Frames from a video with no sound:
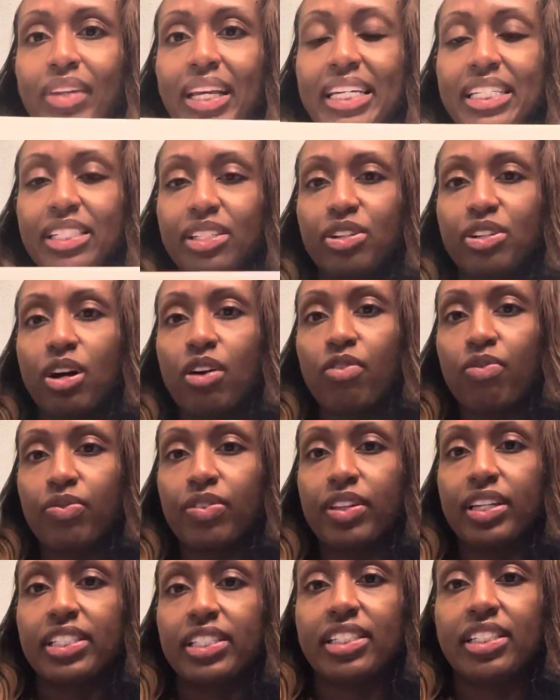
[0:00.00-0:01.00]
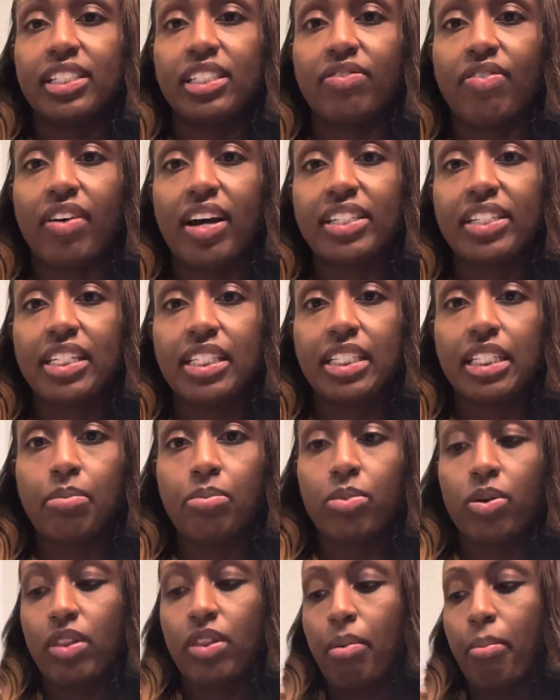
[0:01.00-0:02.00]
you know, this is the Devontae
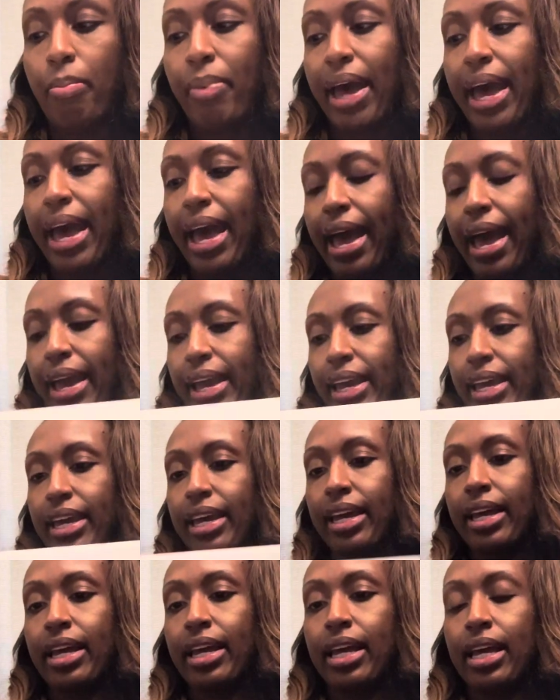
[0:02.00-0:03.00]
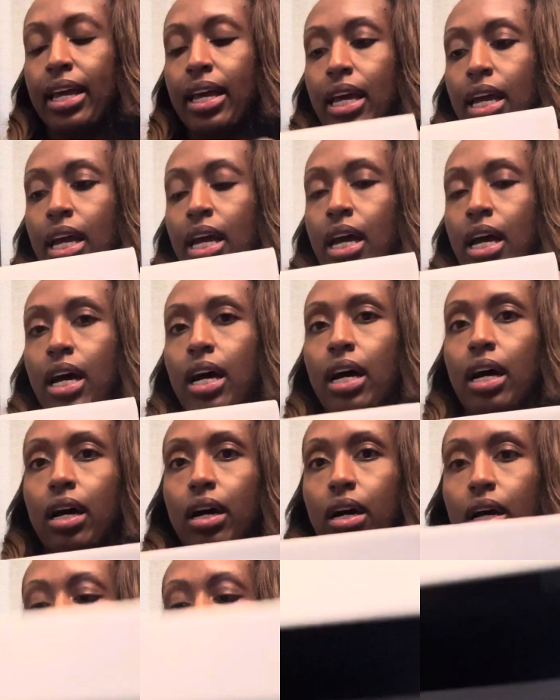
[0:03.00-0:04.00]
symbol in the back.
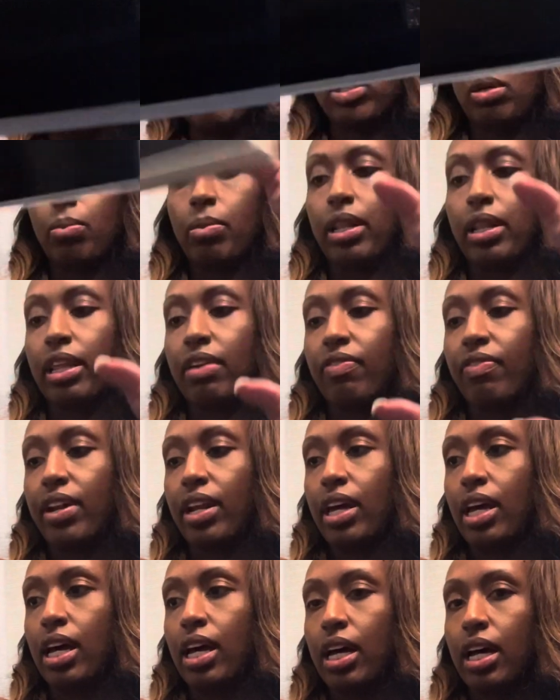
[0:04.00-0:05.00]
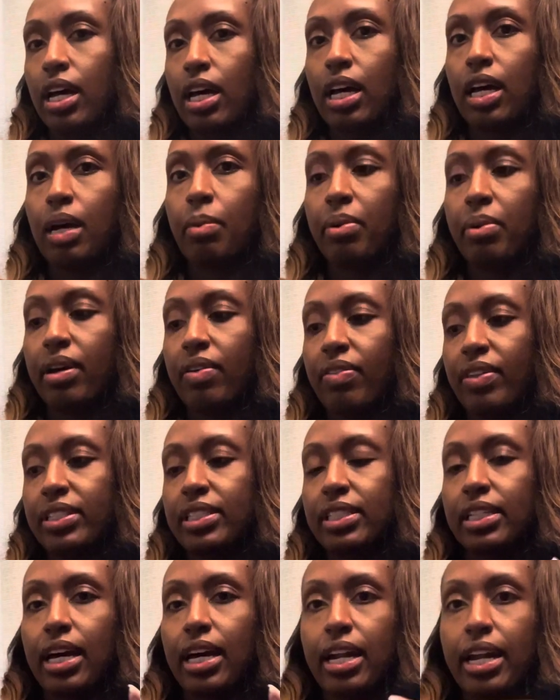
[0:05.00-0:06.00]
Um, I'm gonna it up. This
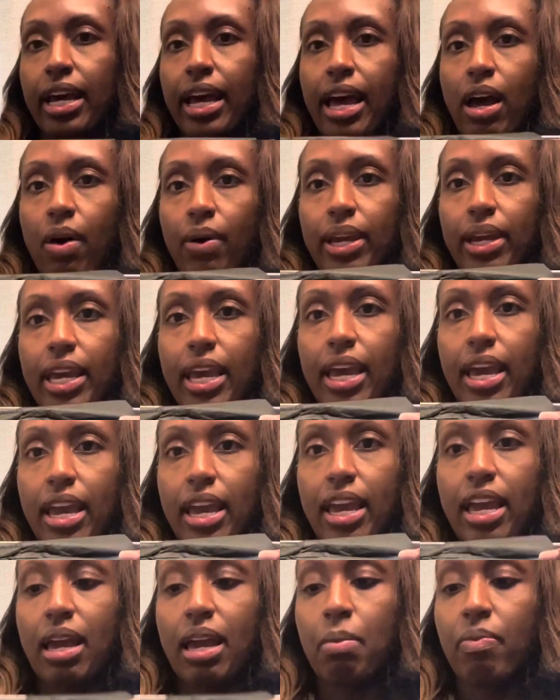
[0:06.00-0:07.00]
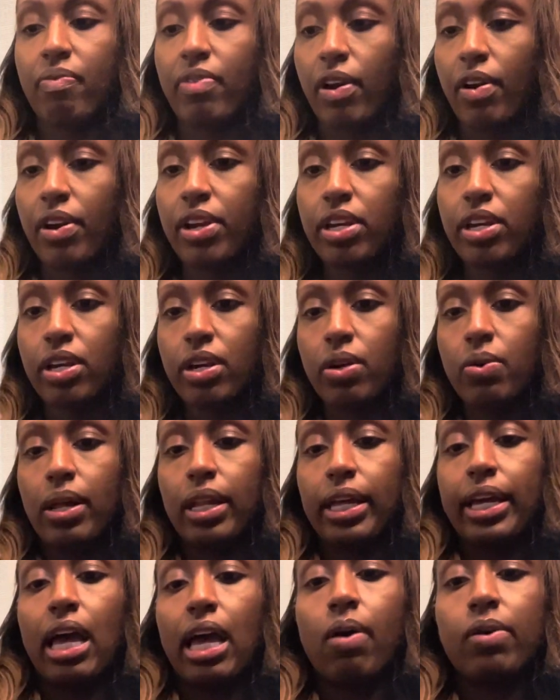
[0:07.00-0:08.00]
is kind of how it came. Very cute. I
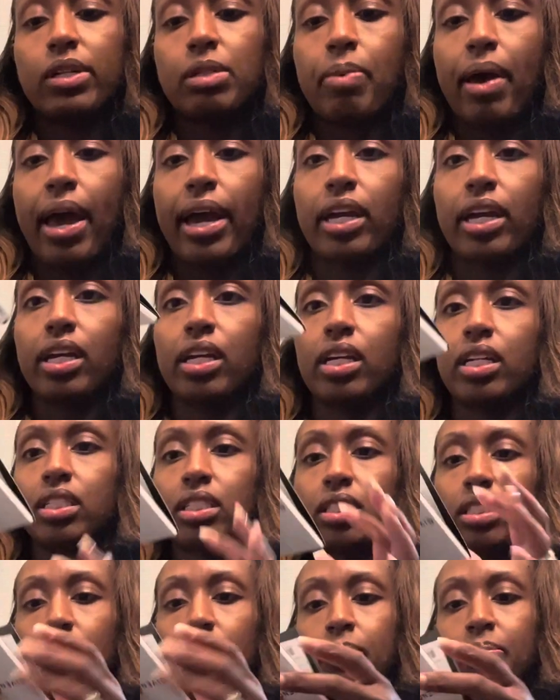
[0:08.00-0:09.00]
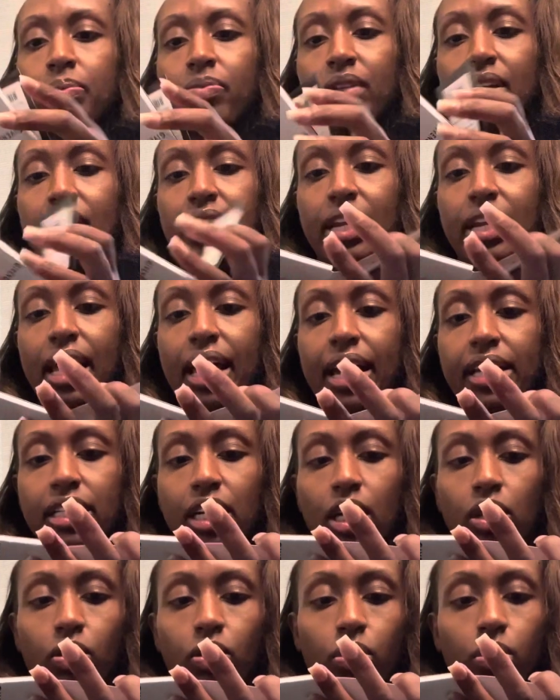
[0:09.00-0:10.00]
like how it's packaged. It has like
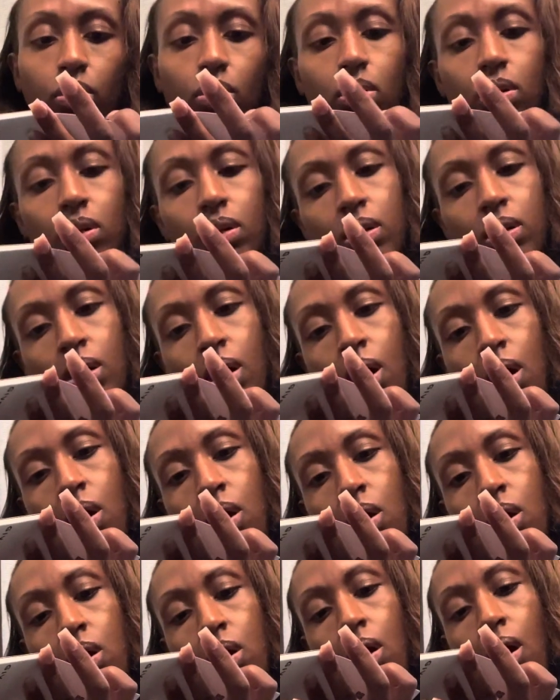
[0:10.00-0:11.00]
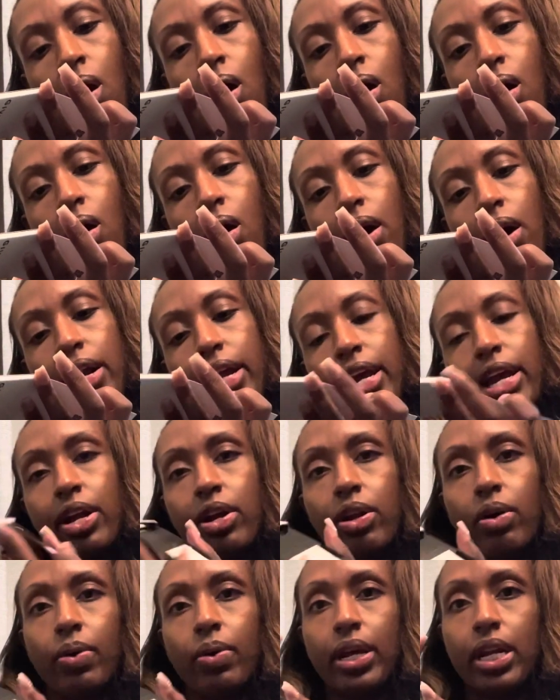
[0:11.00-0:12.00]
a little car
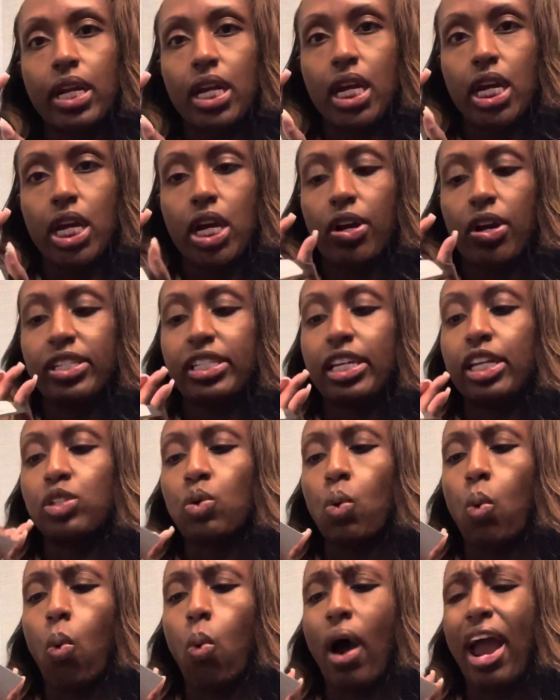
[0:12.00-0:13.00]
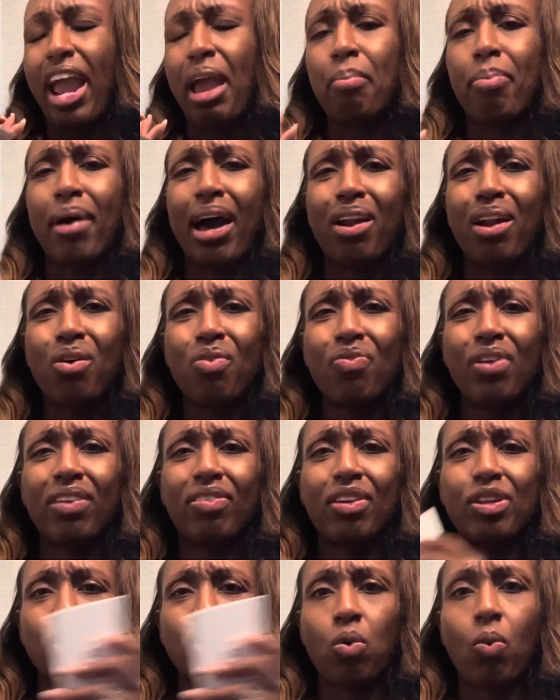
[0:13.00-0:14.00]
handle in here. It says white, but I don't think
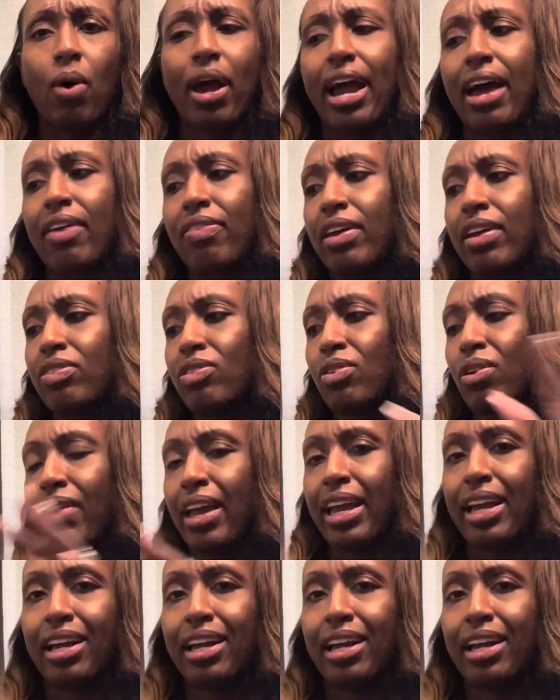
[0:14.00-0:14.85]
these are white. I think they're like